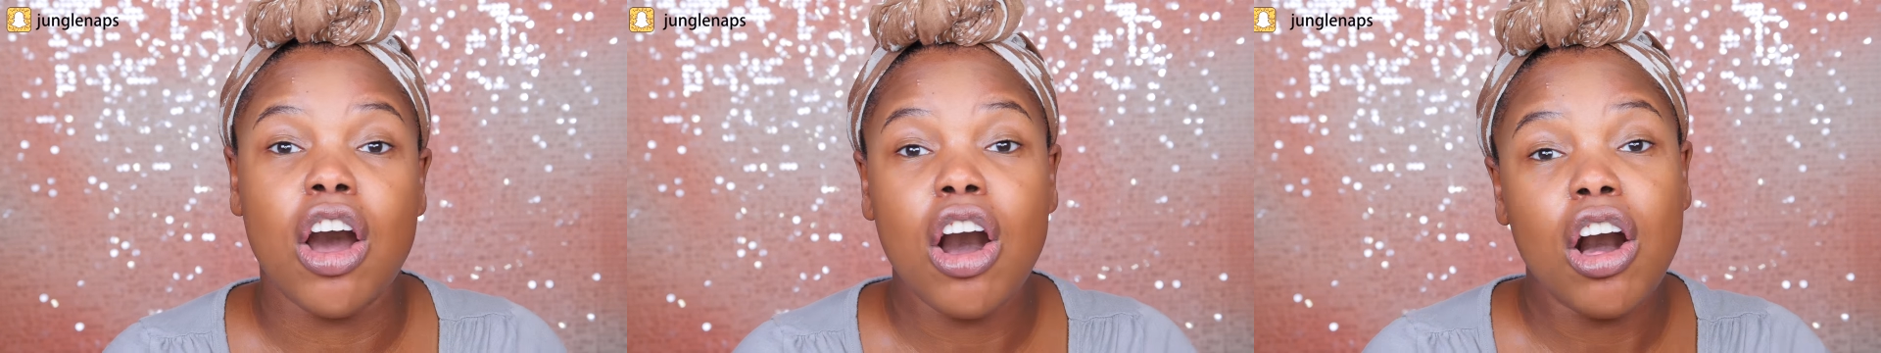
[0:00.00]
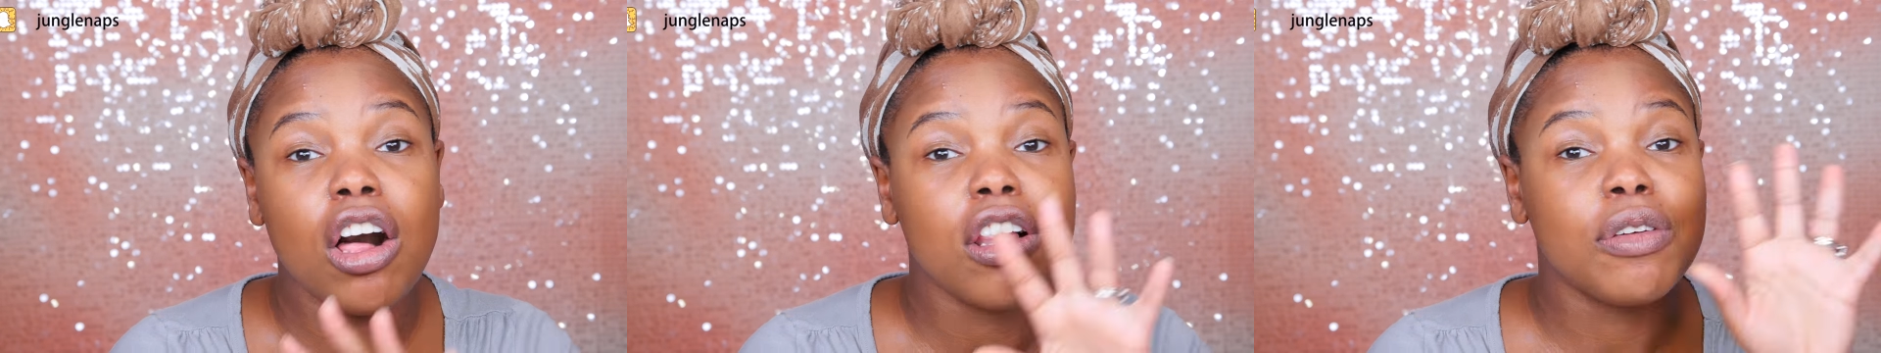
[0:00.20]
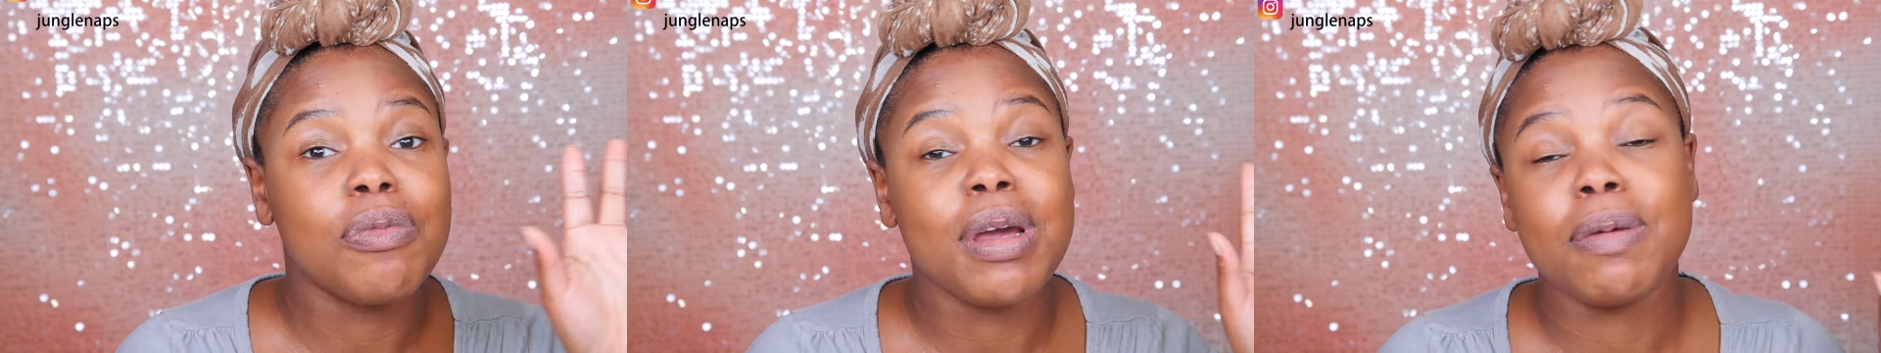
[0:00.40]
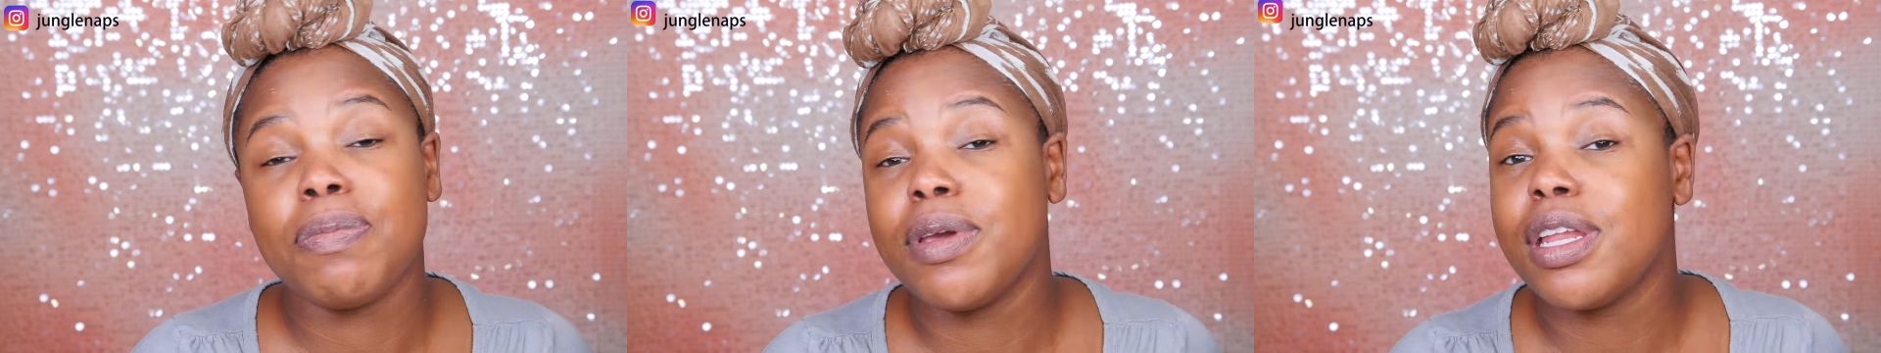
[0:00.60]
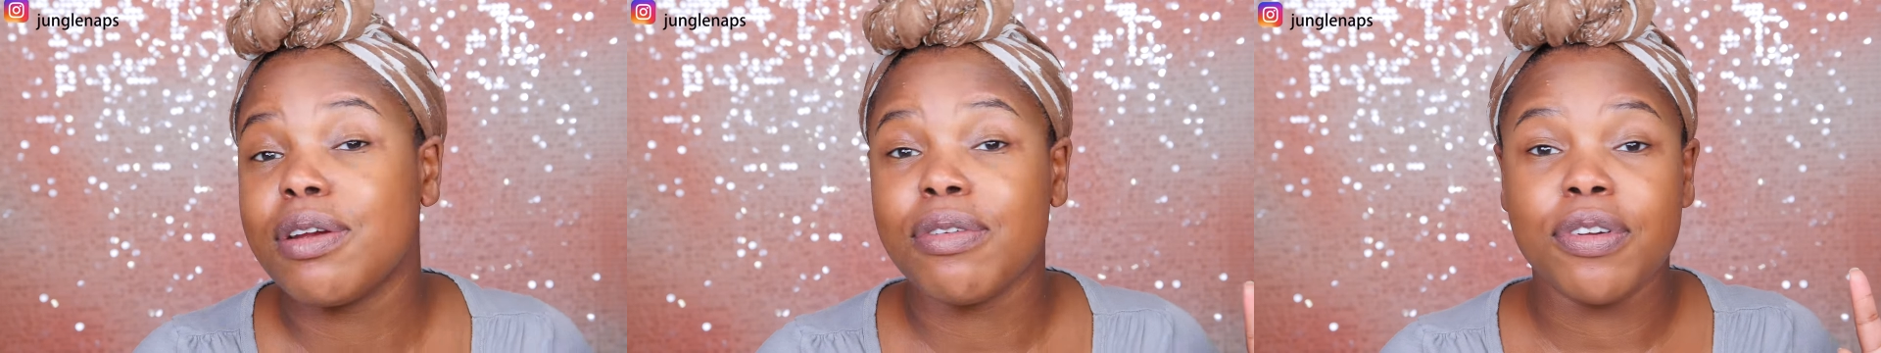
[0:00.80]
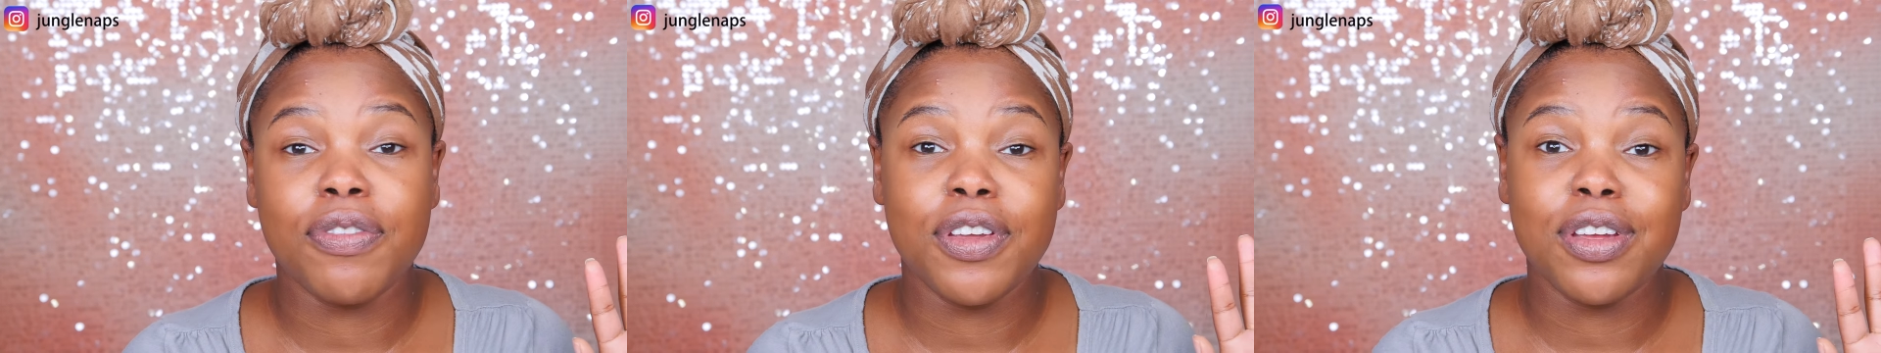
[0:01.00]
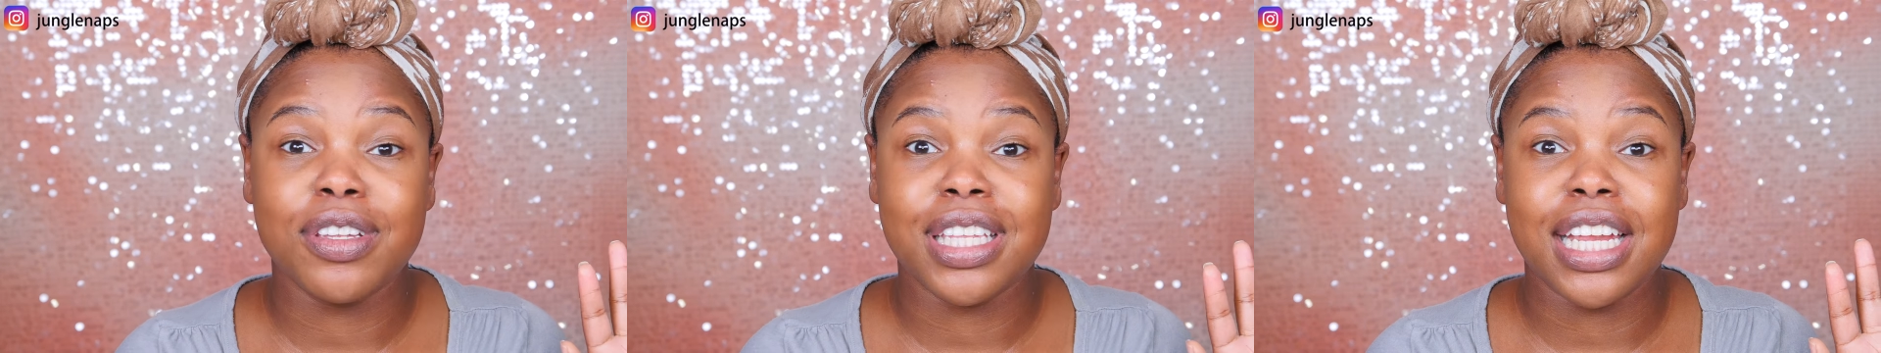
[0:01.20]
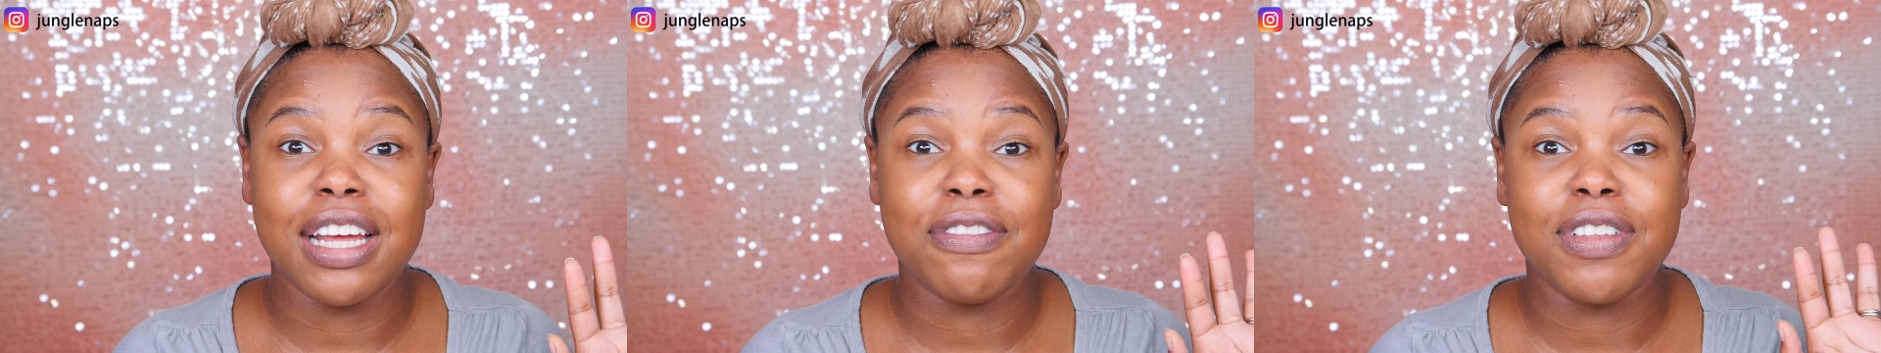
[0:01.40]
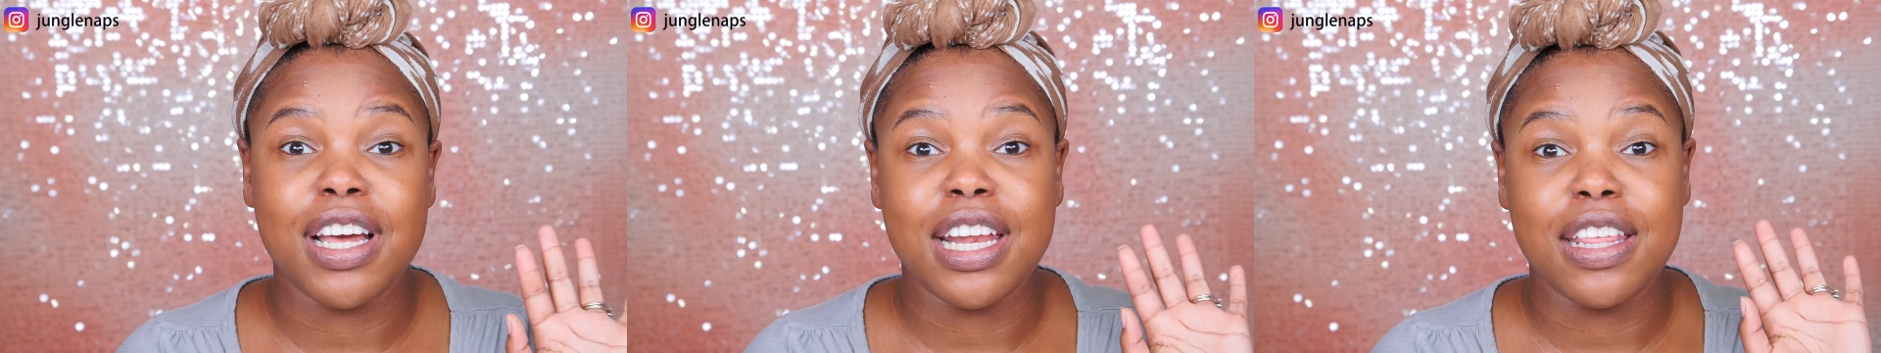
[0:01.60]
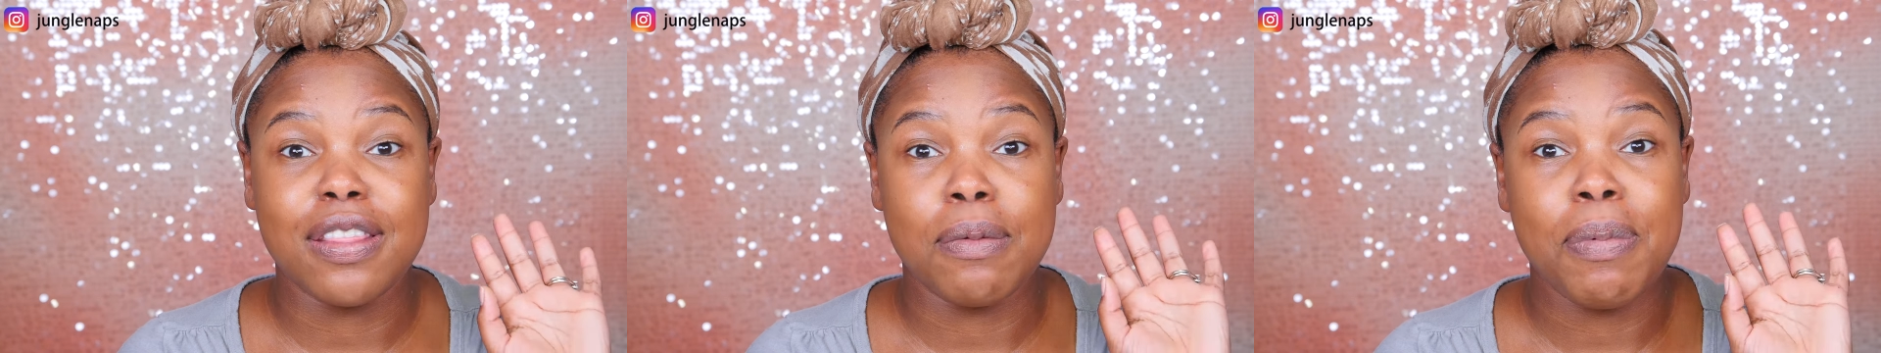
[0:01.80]
all of my beauty reviews that I've
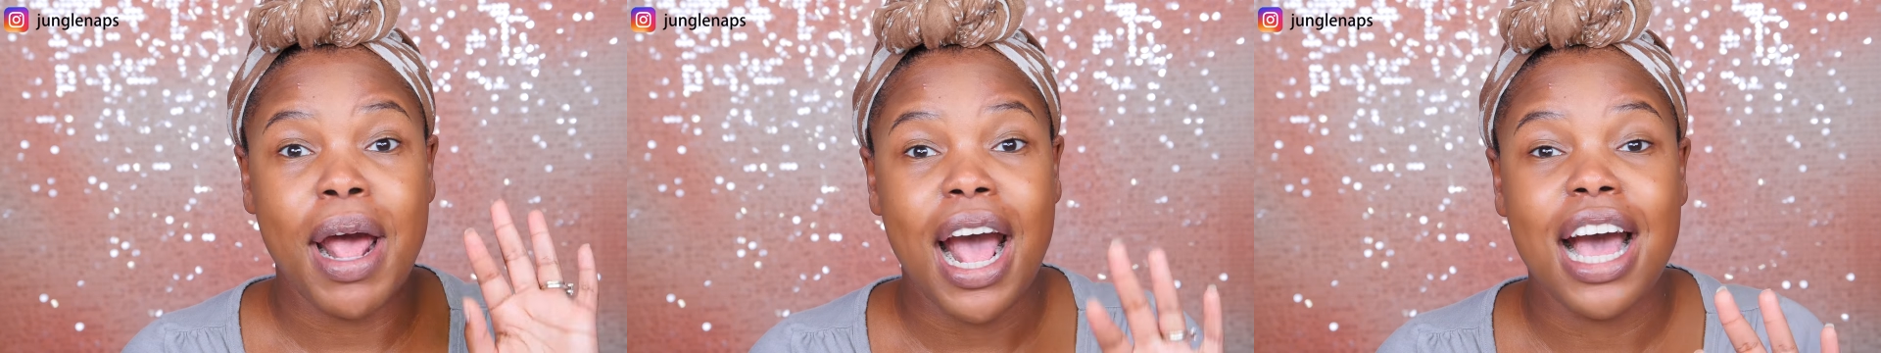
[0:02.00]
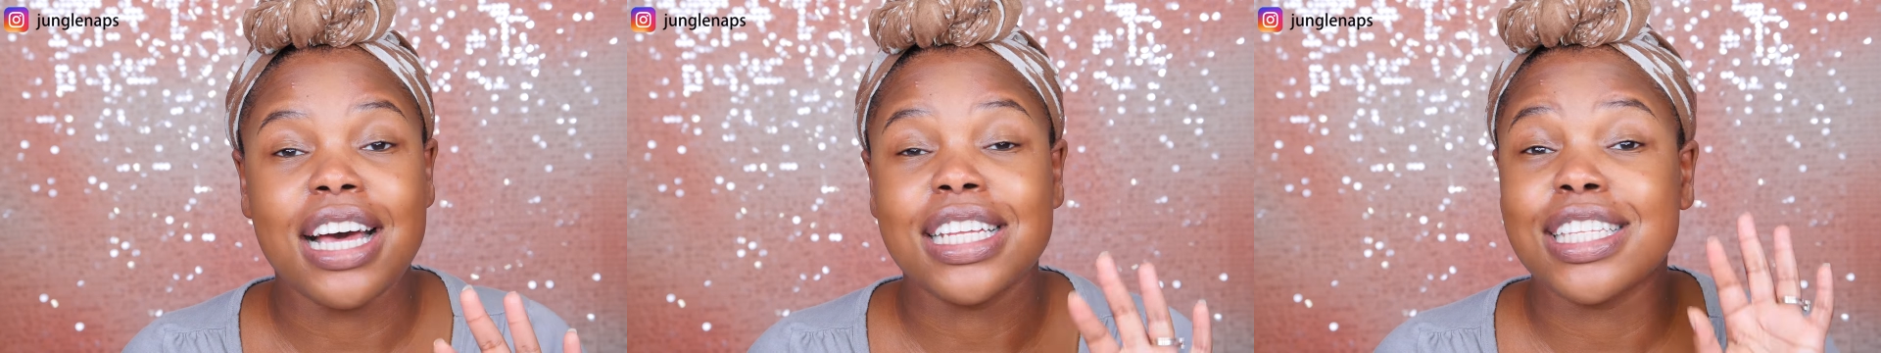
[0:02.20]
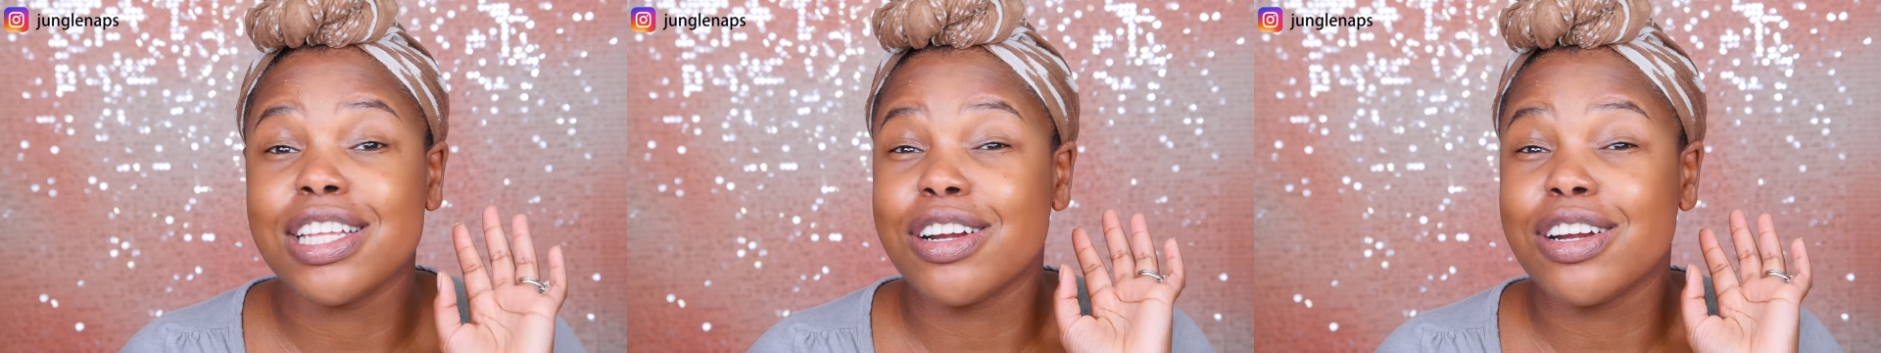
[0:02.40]
done in the past.